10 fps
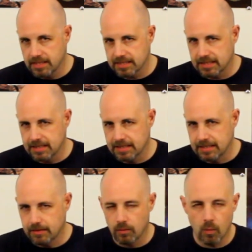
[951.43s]
is a
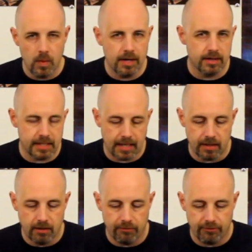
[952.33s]
little weird to
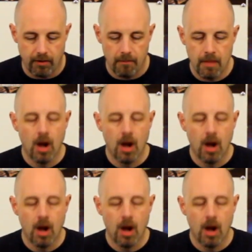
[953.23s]
get used to.